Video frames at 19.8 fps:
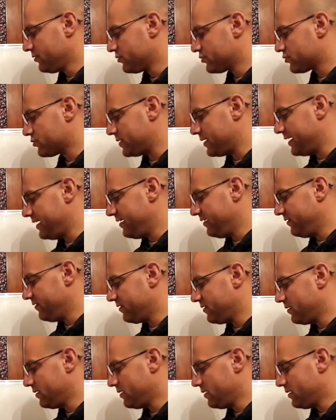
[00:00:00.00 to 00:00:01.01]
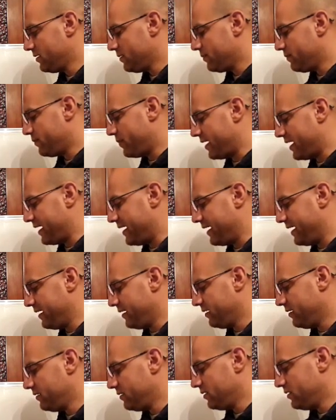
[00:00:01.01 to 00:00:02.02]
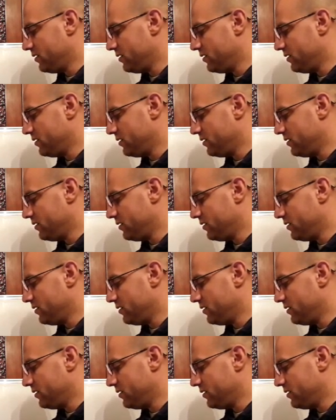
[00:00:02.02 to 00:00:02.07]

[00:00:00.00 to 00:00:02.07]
traced by